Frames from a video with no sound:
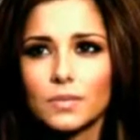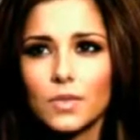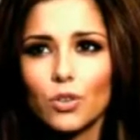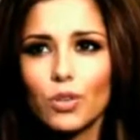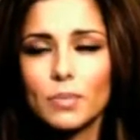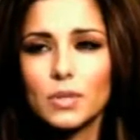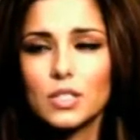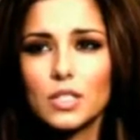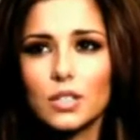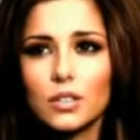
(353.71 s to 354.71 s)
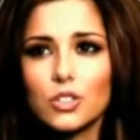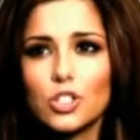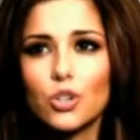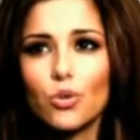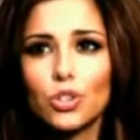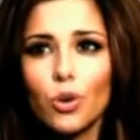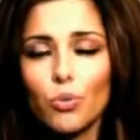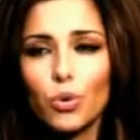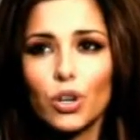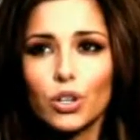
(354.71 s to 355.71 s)
you're able to show your
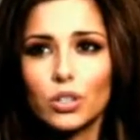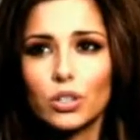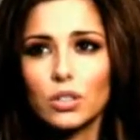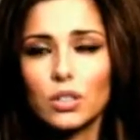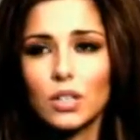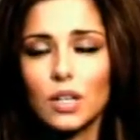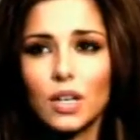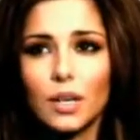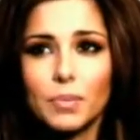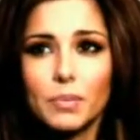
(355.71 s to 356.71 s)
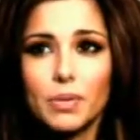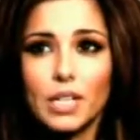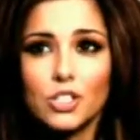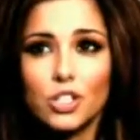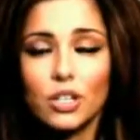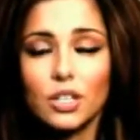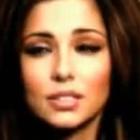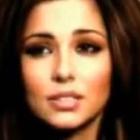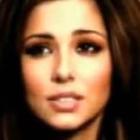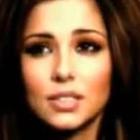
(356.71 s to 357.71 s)
work and people enjoy
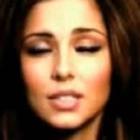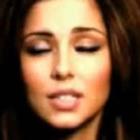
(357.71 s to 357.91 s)
it.